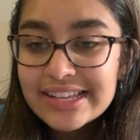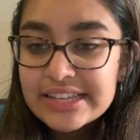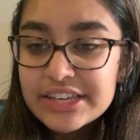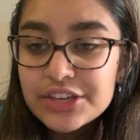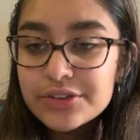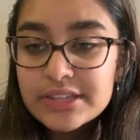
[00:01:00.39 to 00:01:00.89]

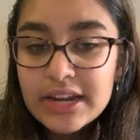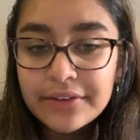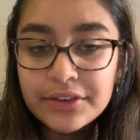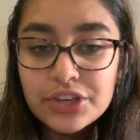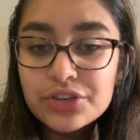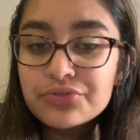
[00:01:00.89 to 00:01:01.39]
SAQs, and
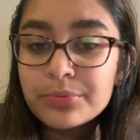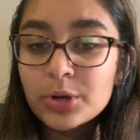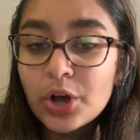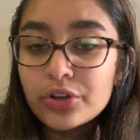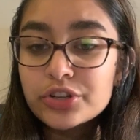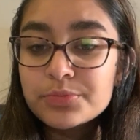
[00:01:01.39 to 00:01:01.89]
LEQs from
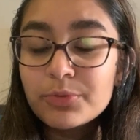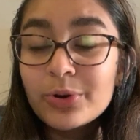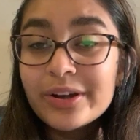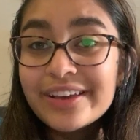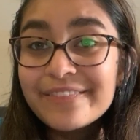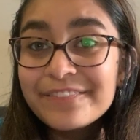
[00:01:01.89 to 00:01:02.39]
College Board.